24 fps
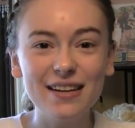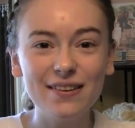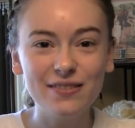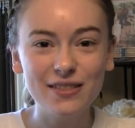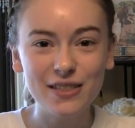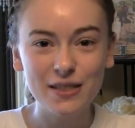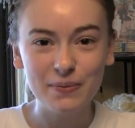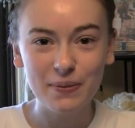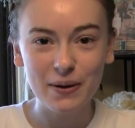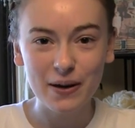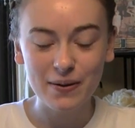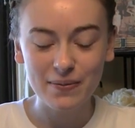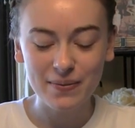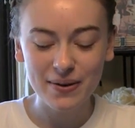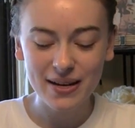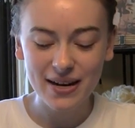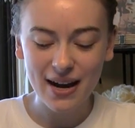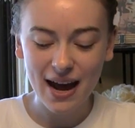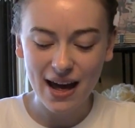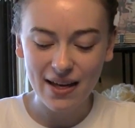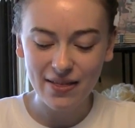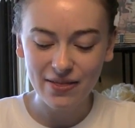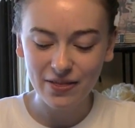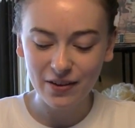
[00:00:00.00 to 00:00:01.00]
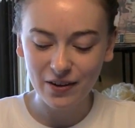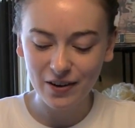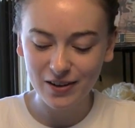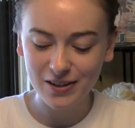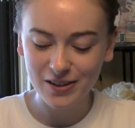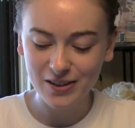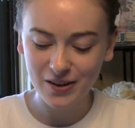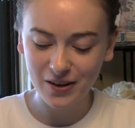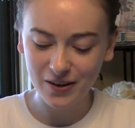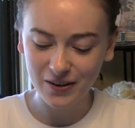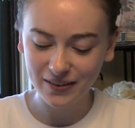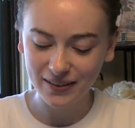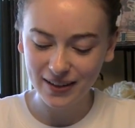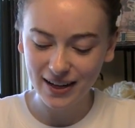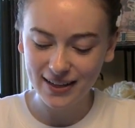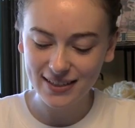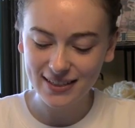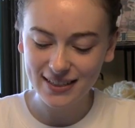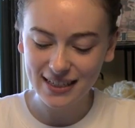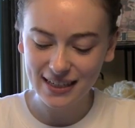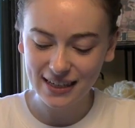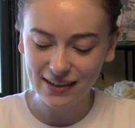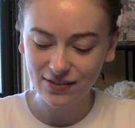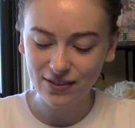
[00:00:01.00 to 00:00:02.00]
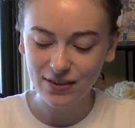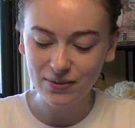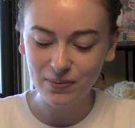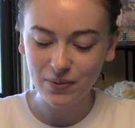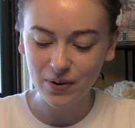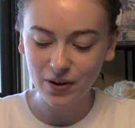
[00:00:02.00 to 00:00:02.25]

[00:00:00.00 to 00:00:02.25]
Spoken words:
of Spearman and Thurstone led to even